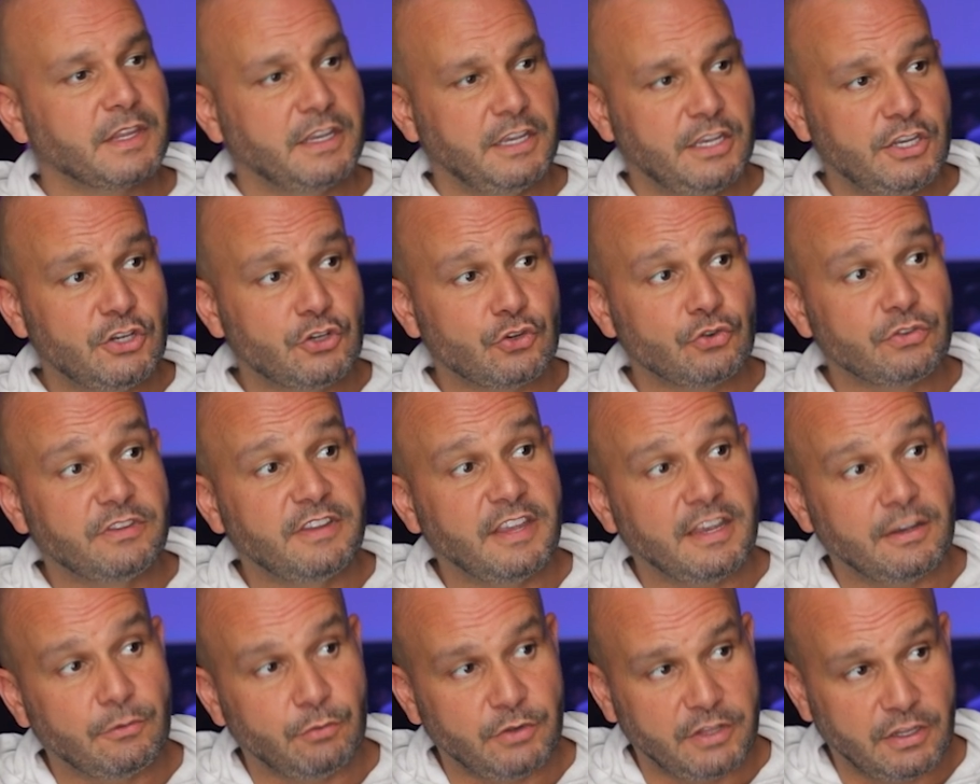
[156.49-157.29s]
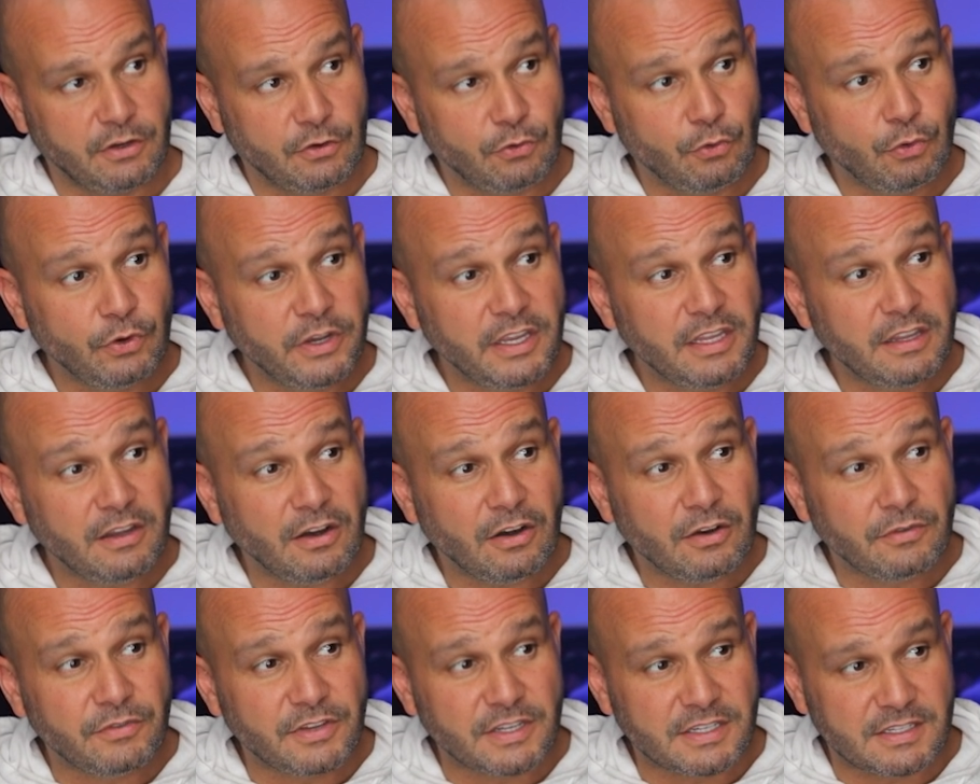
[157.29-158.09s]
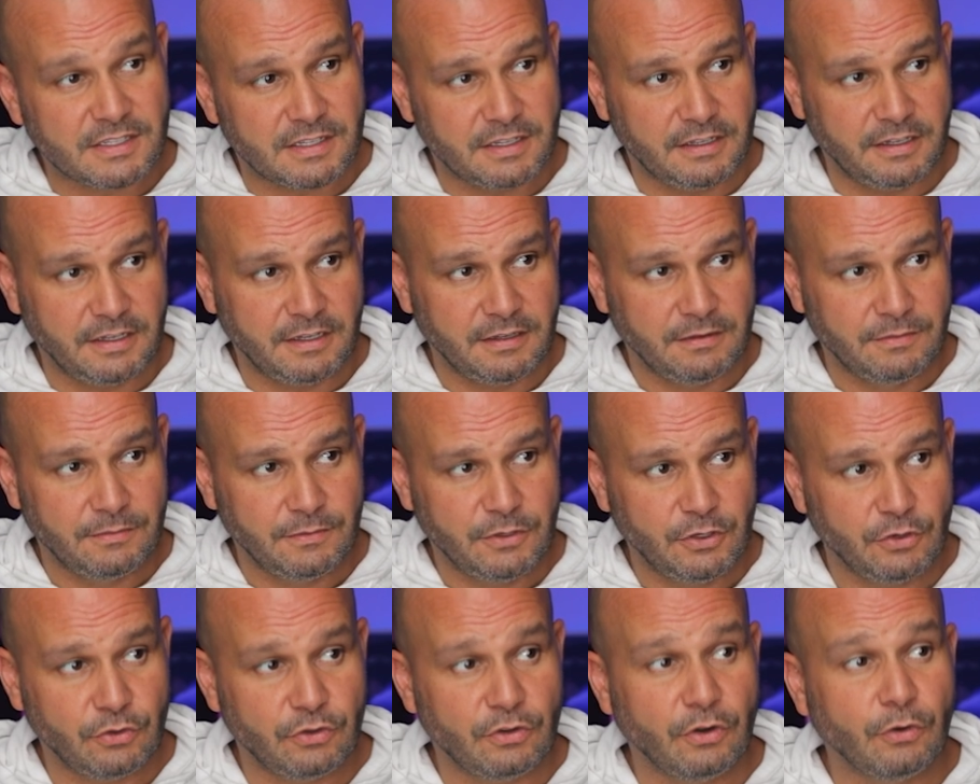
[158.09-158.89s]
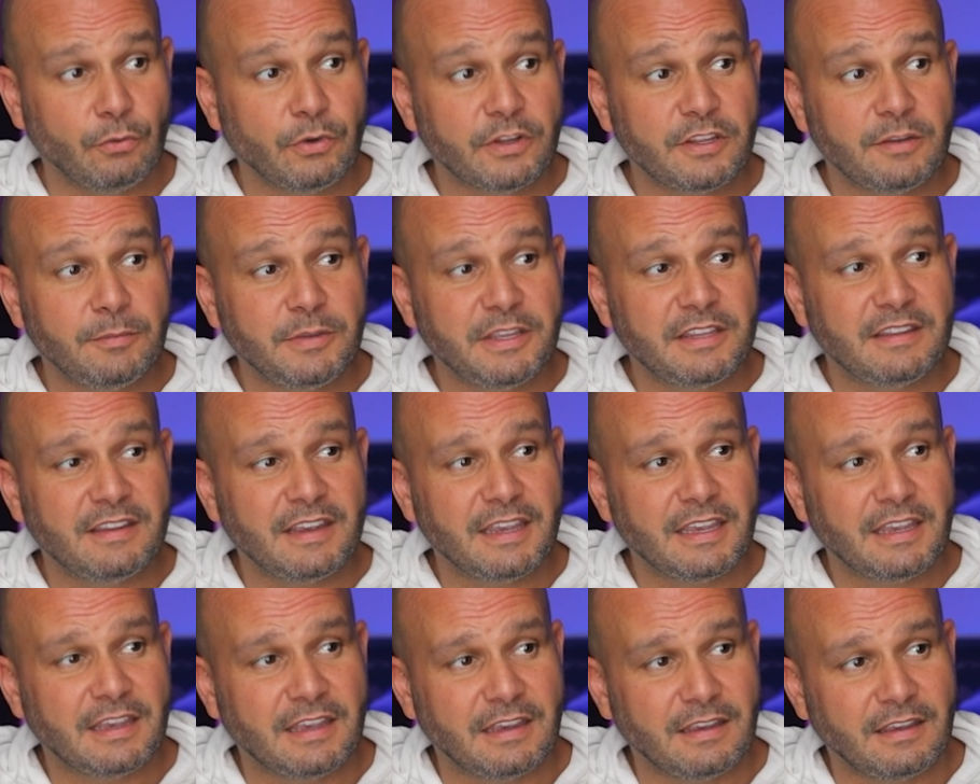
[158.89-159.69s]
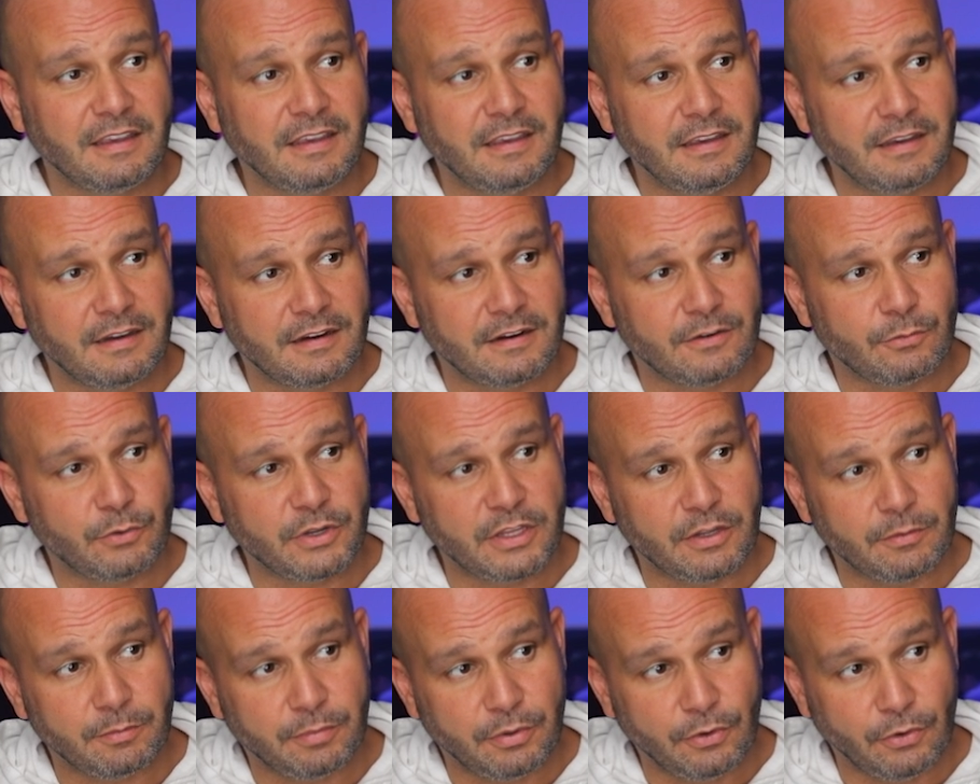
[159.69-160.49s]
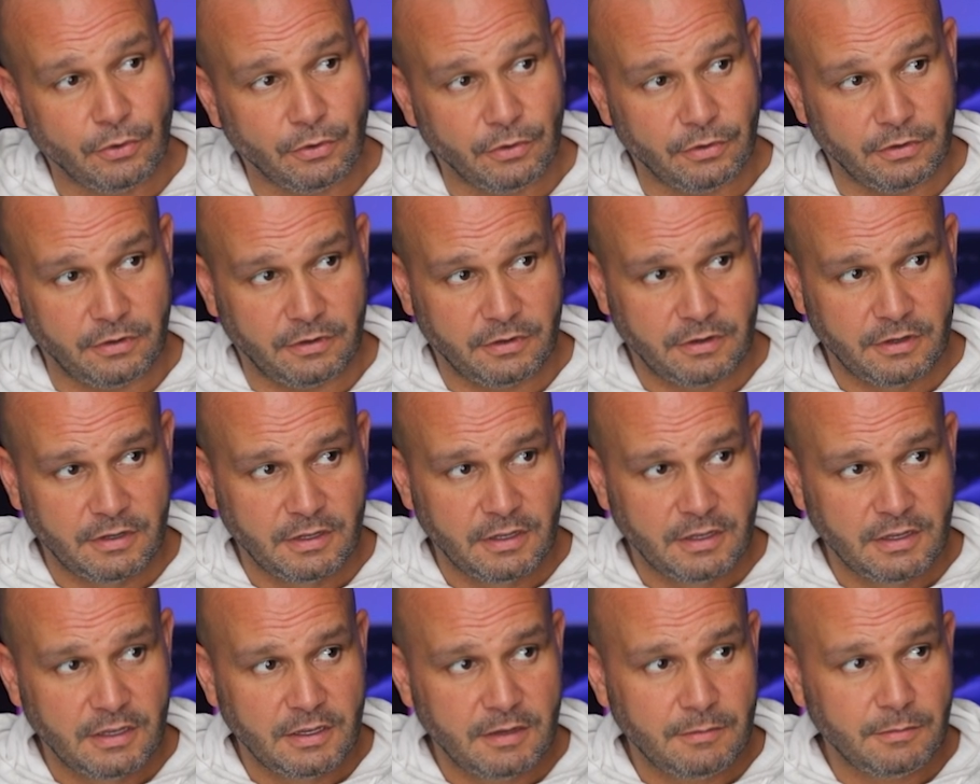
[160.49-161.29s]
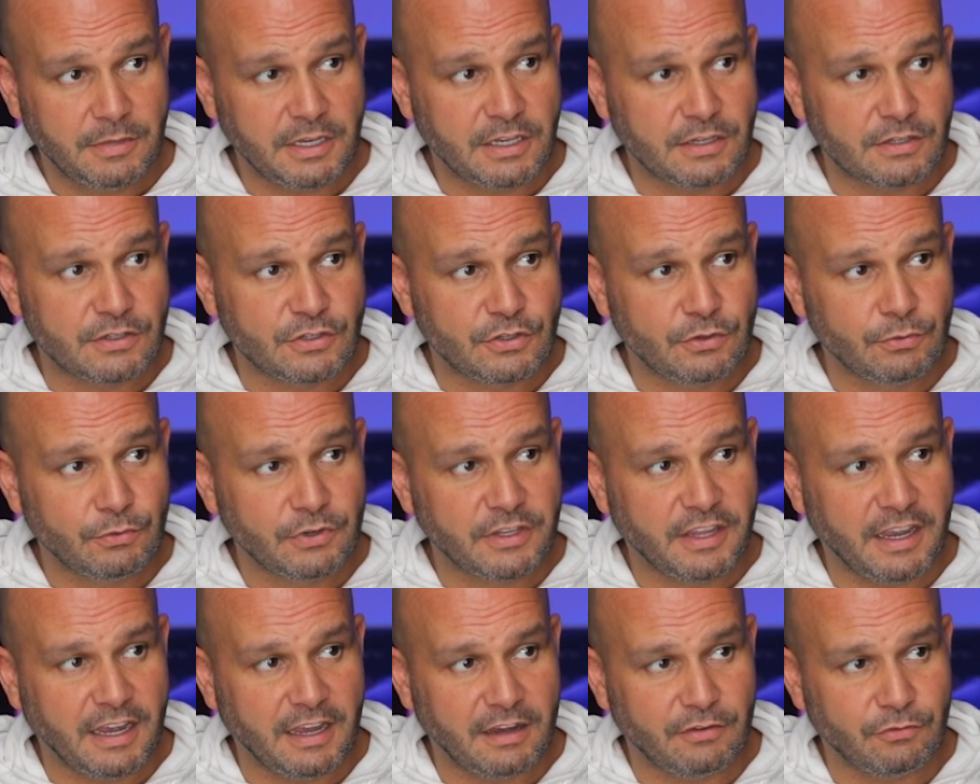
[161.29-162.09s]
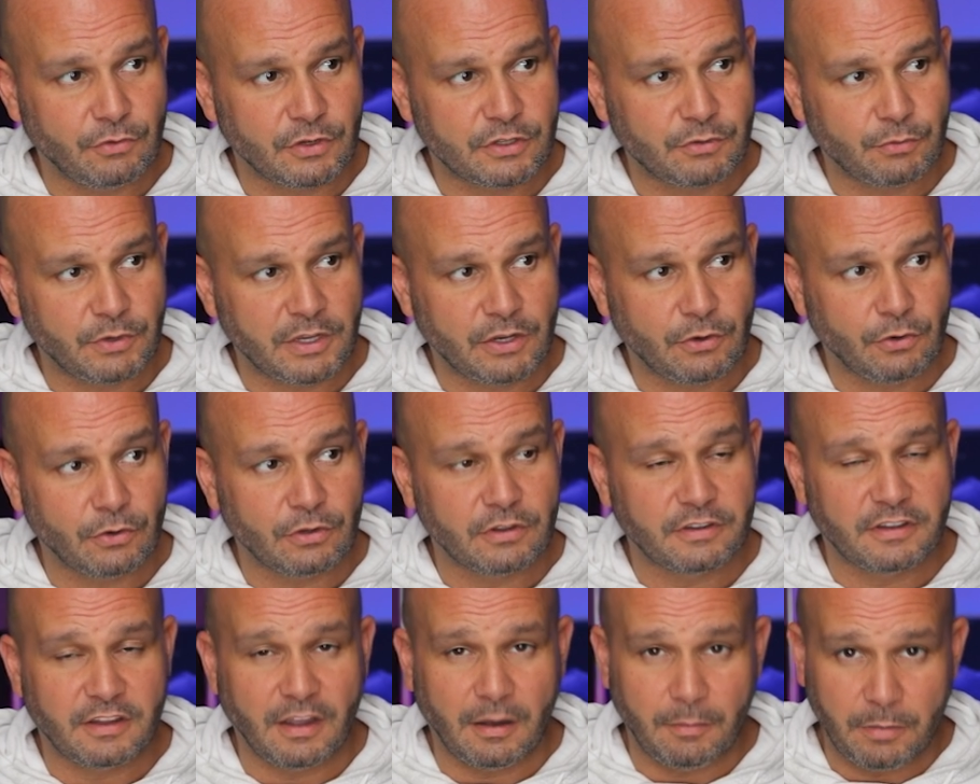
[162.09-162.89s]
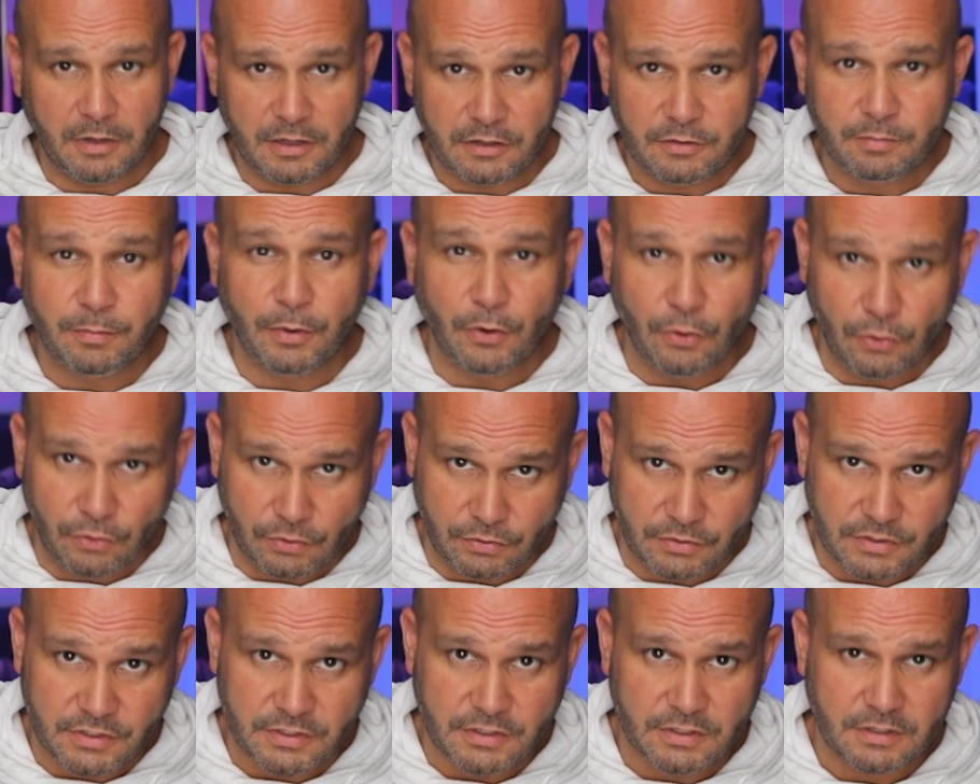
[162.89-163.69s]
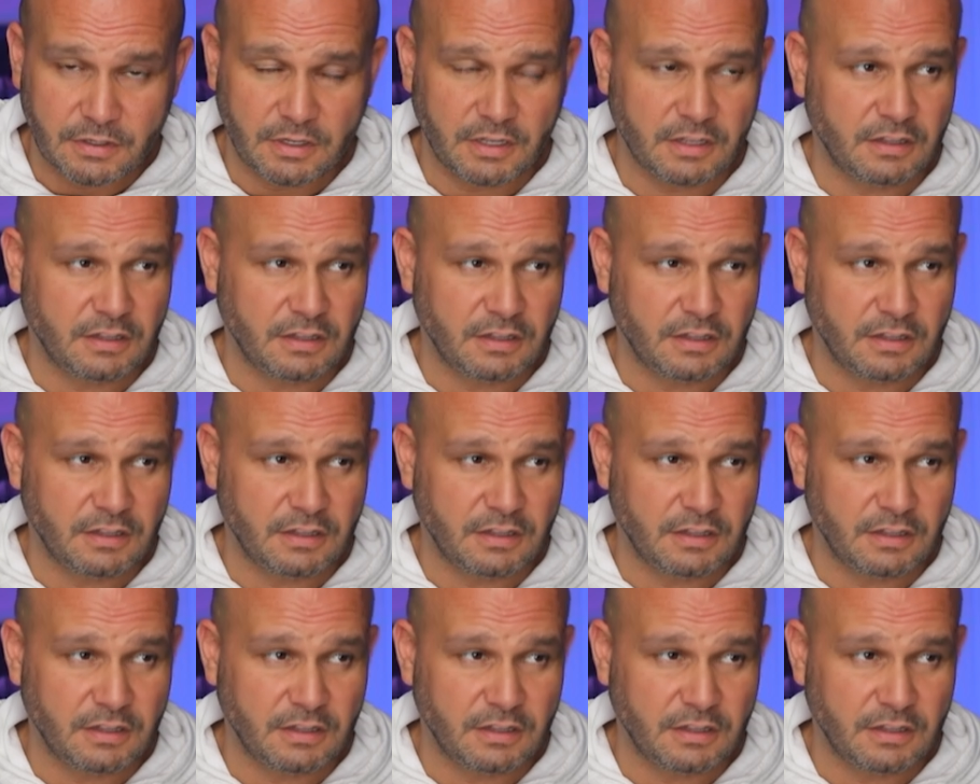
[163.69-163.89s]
He should take with the queen, obviously. You don't want to be taking here with the pawn, because you would have what we call doubled pawns.